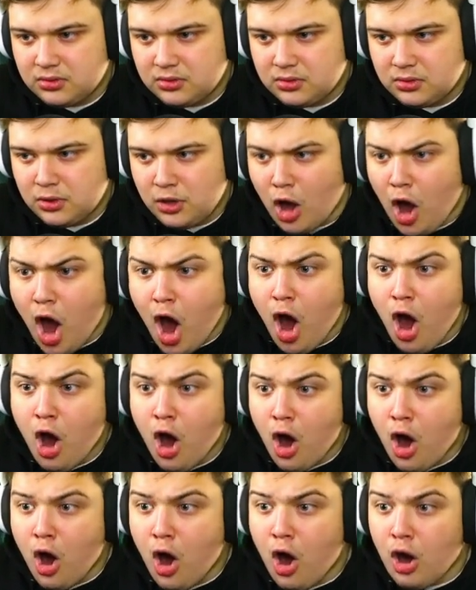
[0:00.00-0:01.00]
Oh!
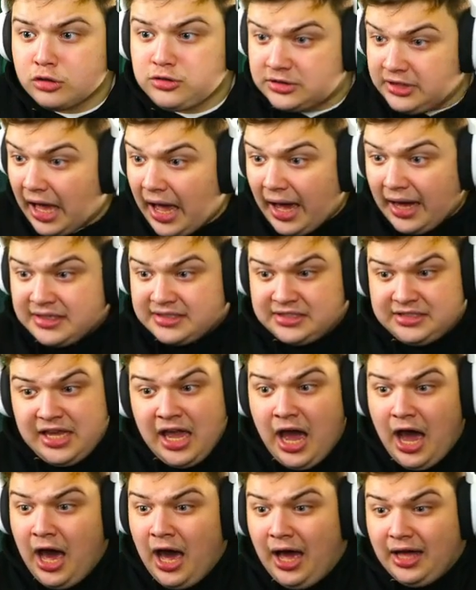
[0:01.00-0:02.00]
Nice! Yeah,
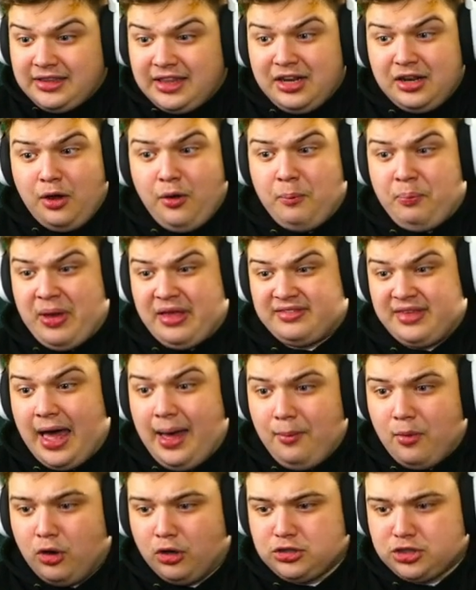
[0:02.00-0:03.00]
I didn't know it pays that
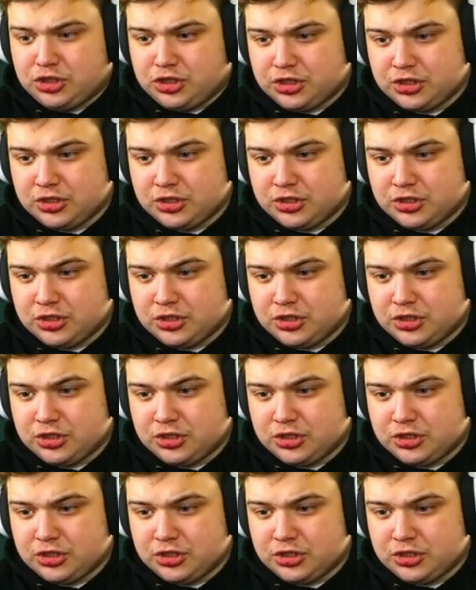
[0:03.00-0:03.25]
much.